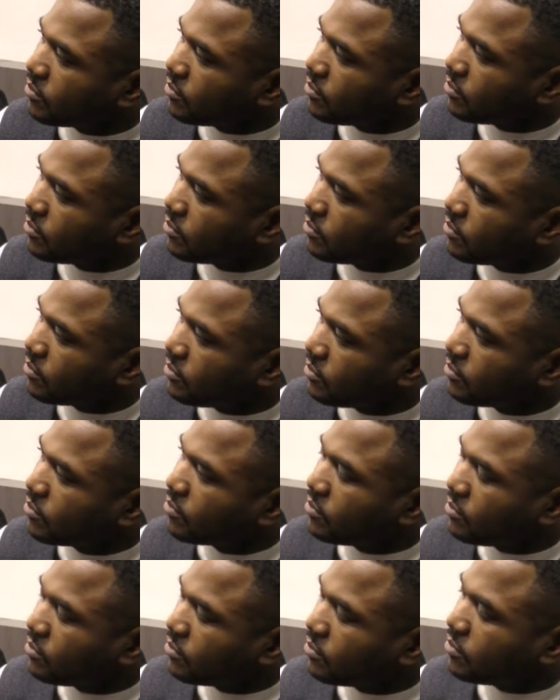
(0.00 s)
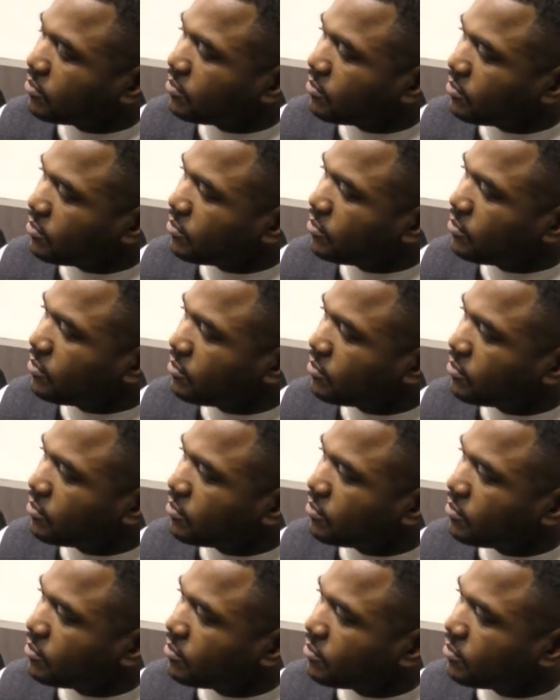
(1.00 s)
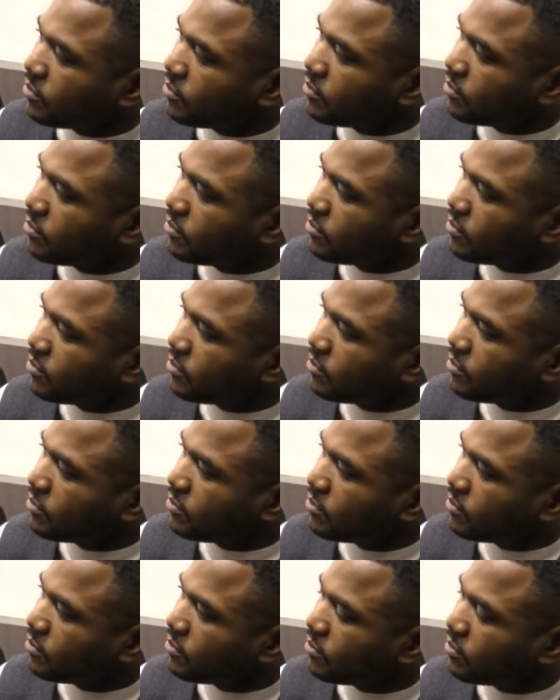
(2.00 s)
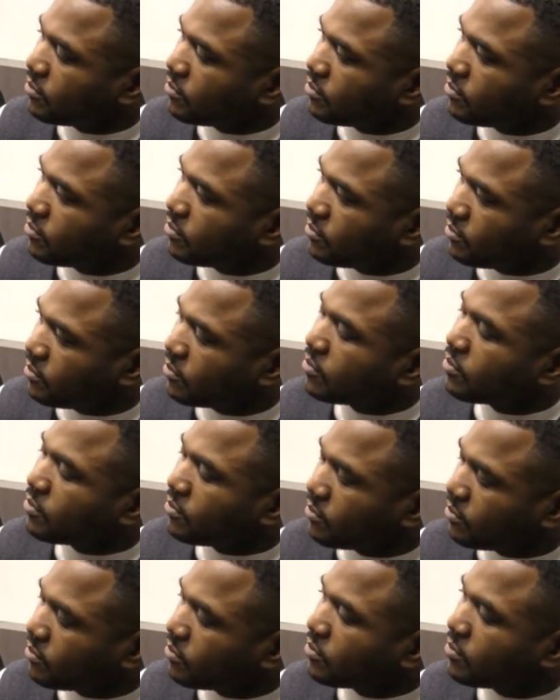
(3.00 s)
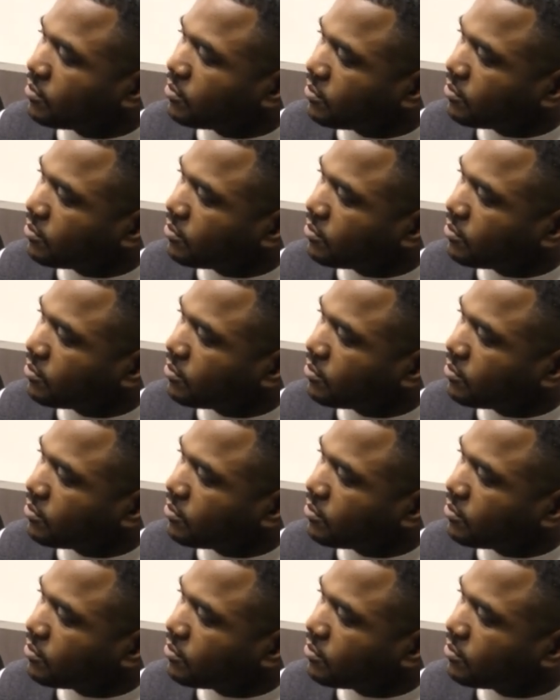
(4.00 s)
[no speech]